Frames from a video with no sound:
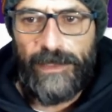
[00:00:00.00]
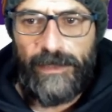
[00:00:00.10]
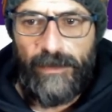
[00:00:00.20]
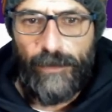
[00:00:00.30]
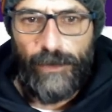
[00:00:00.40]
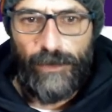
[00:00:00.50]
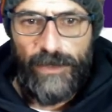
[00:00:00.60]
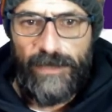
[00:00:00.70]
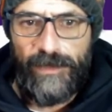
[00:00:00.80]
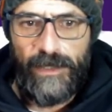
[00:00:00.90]

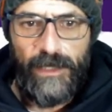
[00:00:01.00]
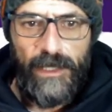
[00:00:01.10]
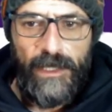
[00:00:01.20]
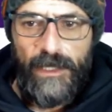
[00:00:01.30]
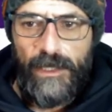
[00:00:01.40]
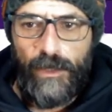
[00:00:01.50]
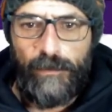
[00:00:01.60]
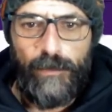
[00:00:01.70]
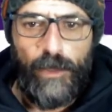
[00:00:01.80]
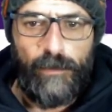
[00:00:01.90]
18.27,
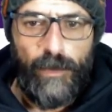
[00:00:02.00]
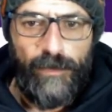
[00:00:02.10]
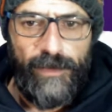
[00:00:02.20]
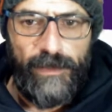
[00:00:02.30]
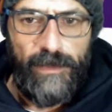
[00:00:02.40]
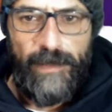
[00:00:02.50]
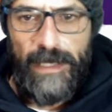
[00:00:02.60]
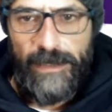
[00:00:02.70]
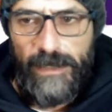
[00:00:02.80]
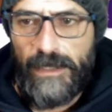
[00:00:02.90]
not profit, the
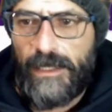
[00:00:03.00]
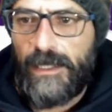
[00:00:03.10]
balance.